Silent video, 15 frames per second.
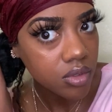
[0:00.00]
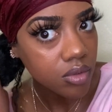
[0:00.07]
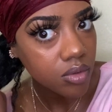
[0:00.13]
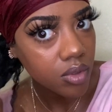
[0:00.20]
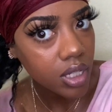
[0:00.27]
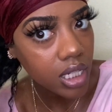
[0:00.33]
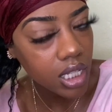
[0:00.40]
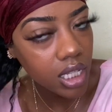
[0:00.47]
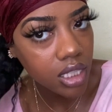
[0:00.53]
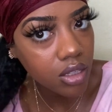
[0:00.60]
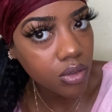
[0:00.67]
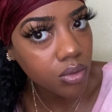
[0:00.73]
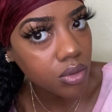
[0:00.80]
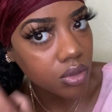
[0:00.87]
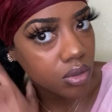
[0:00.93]

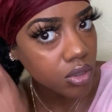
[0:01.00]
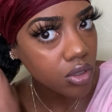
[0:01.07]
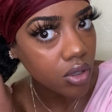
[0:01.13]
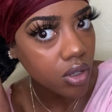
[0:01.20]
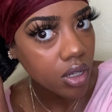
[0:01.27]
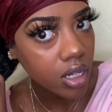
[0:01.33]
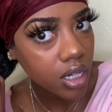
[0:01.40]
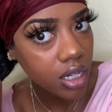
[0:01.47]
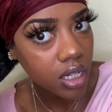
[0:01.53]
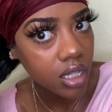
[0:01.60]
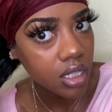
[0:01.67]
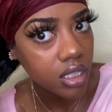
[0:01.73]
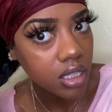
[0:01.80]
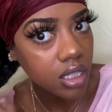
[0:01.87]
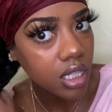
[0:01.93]

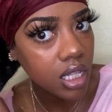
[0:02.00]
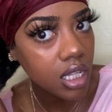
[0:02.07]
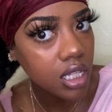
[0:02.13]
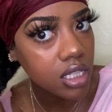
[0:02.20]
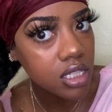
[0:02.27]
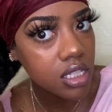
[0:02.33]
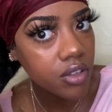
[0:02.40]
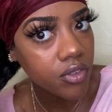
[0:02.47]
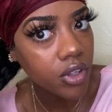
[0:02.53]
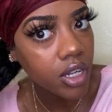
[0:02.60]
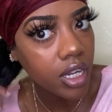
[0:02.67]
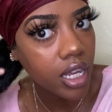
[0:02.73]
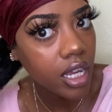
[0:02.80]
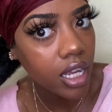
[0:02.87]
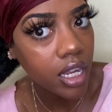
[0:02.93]
the ends of your
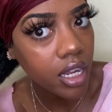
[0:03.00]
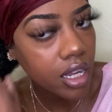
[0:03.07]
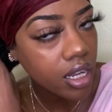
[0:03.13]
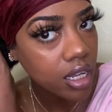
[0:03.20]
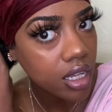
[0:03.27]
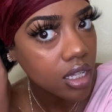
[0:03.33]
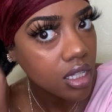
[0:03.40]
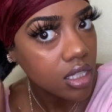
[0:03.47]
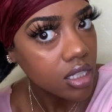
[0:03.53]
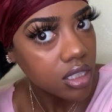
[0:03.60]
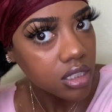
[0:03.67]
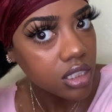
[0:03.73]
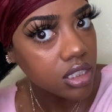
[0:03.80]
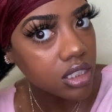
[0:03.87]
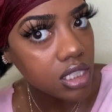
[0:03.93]
hair
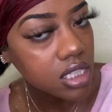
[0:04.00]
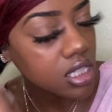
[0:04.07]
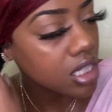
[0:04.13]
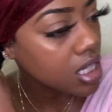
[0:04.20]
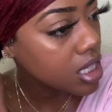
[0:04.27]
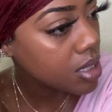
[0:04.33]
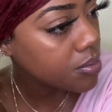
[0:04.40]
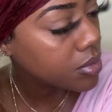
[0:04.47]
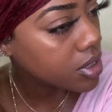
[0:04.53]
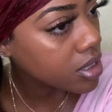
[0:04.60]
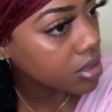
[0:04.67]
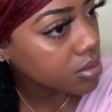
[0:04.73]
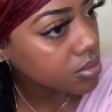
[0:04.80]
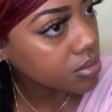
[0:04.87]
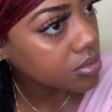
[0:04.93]
to just keep
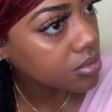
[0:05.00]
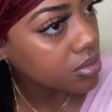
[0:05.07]
them